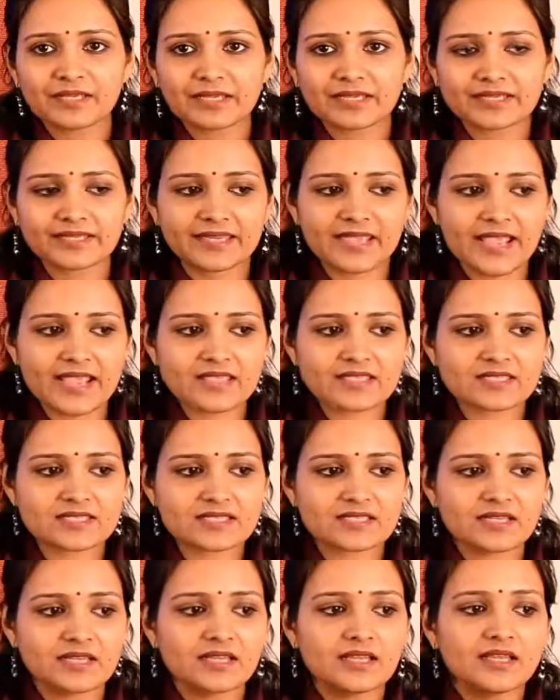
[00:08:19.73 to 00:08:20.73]

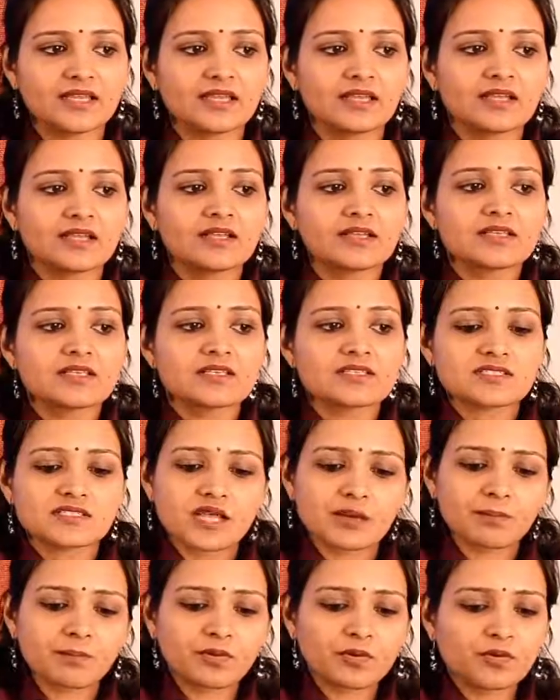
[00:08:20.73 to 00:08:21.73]
Yes.
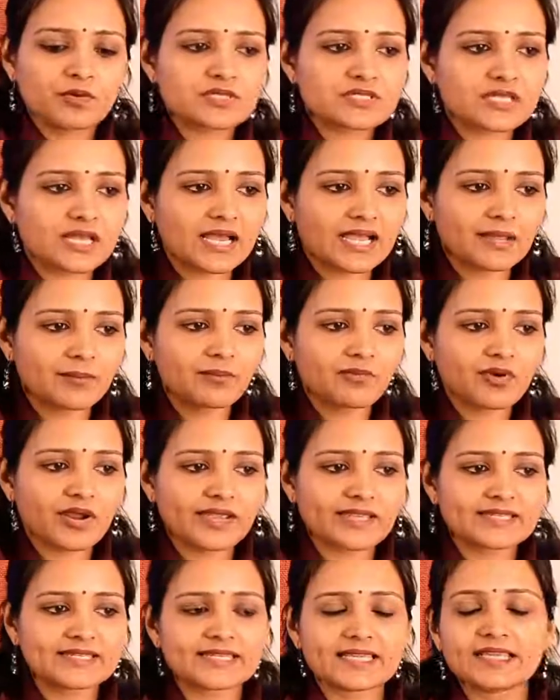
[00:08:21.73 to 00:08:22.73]
Suppose I am
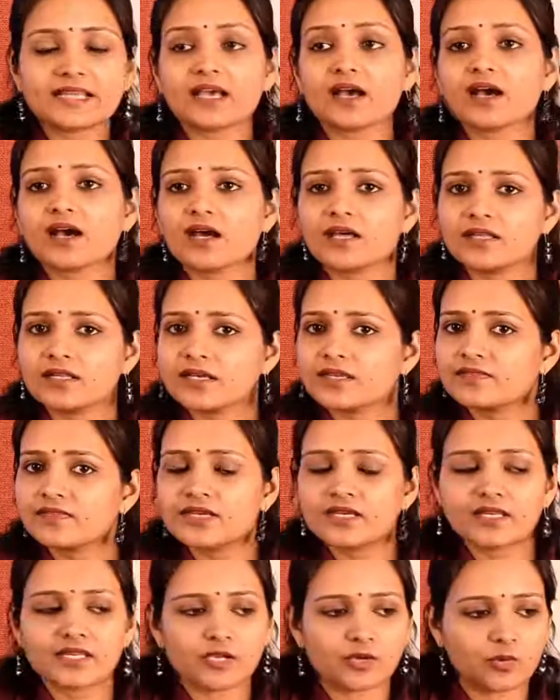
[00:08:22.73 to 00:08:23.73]
writing
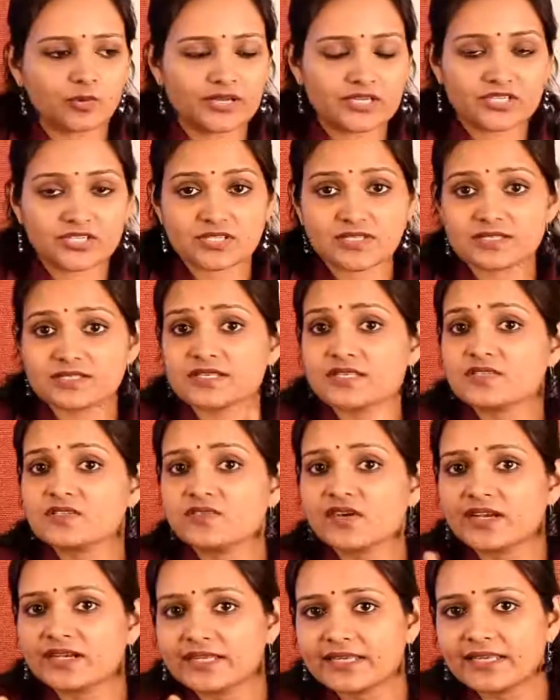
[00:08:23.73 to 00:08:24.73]
another equation, since
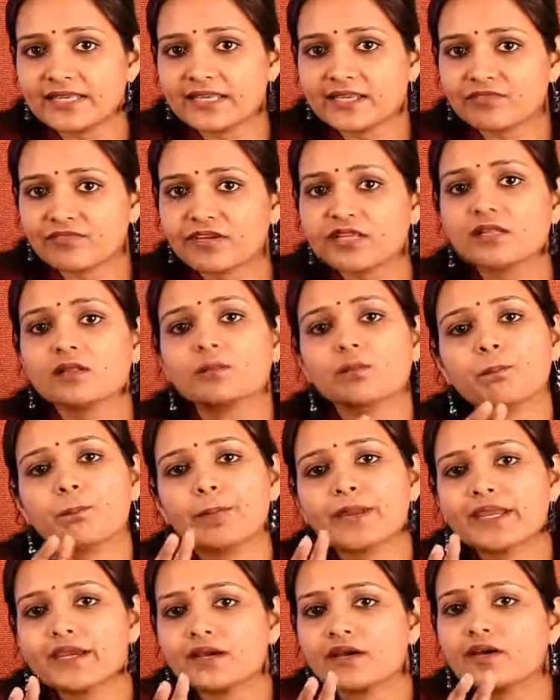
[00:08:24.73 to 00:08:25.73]
we are dealing with
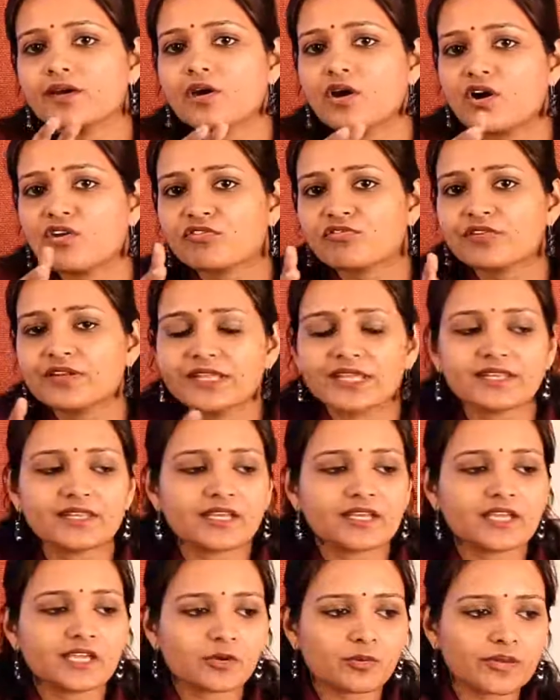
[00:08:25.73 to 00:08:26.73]
pair of
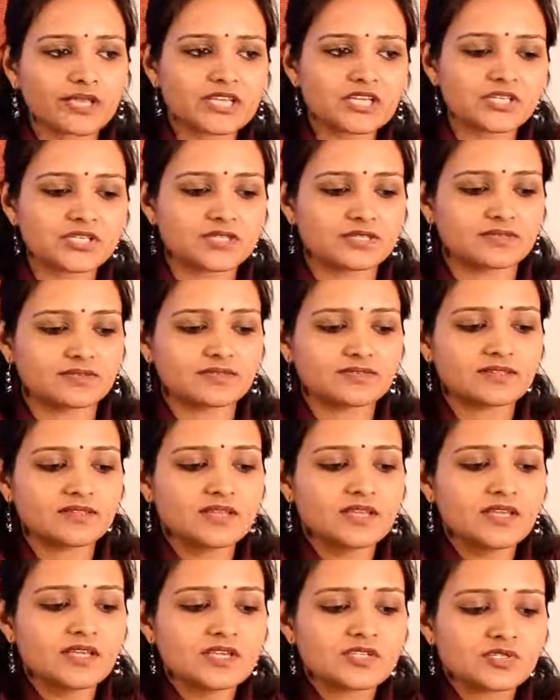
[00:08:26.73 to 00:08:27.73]
linear equations.
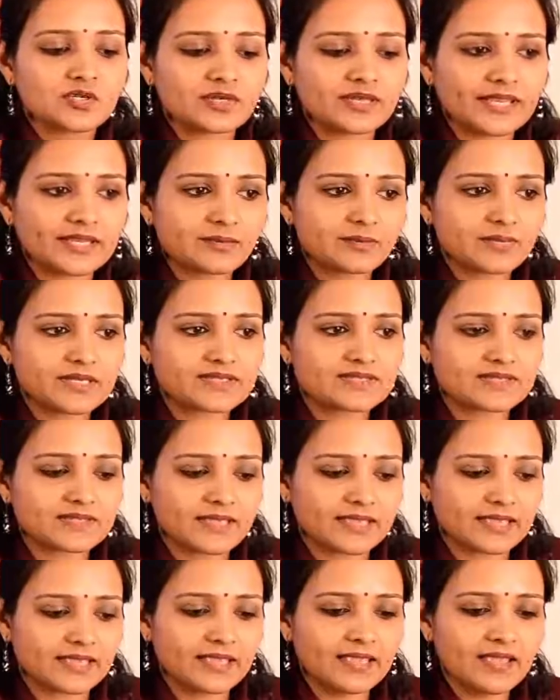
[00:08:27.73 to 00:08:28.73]
So let me
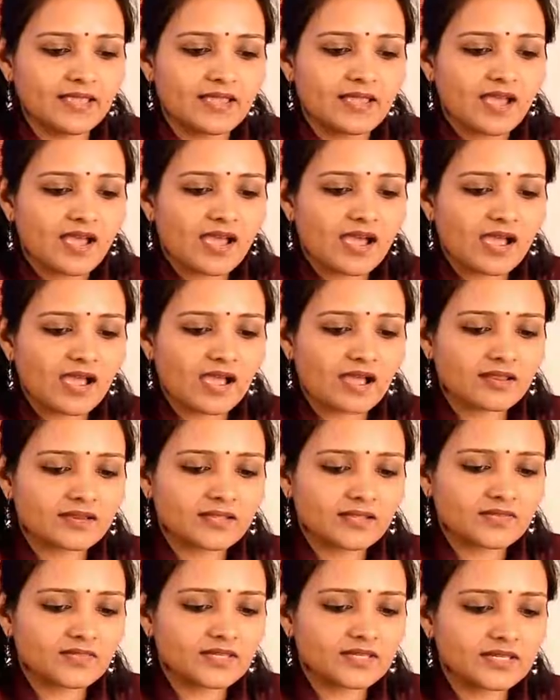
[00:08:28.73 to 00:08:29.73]
say
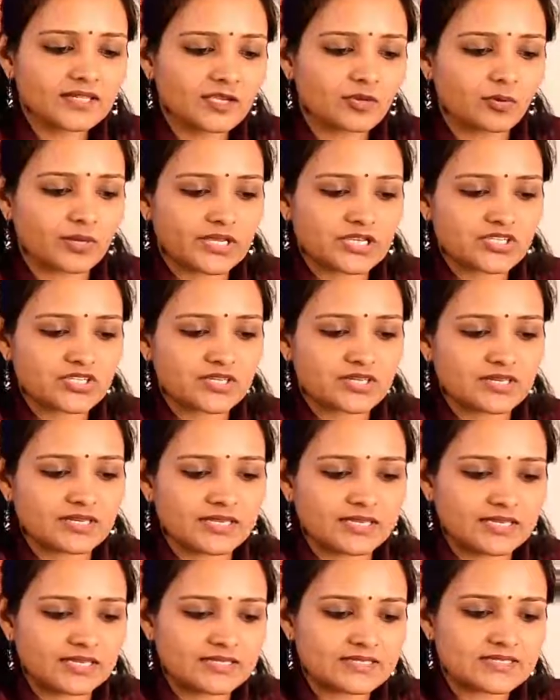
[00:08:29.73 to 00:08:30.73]
another equation
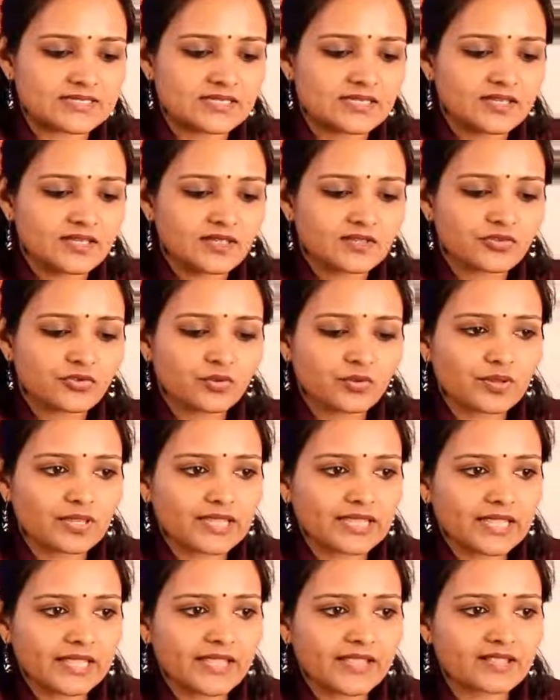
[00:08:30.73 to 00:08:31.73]
is
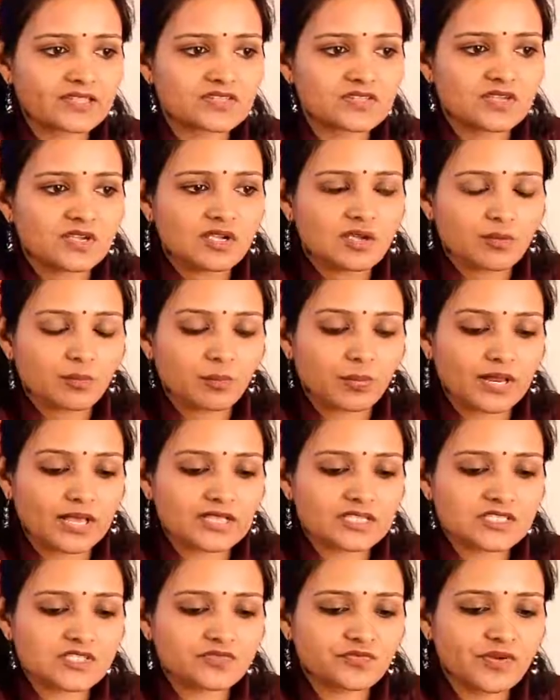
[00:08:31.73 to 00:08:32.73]
3x
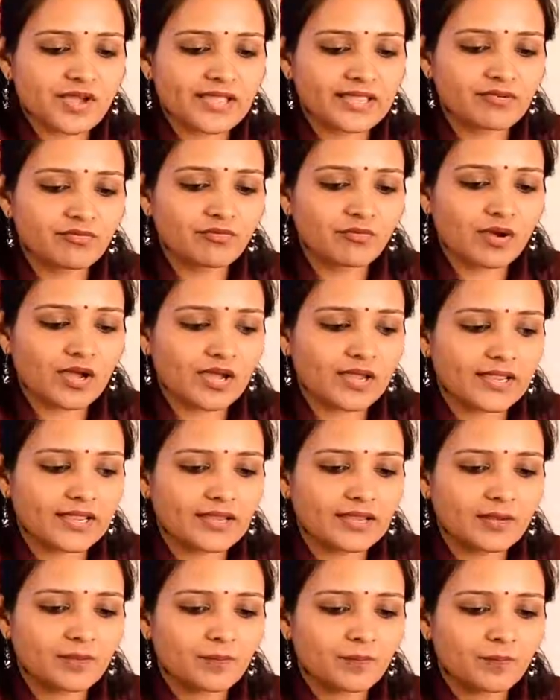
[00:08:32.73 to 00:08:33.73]
plus 5y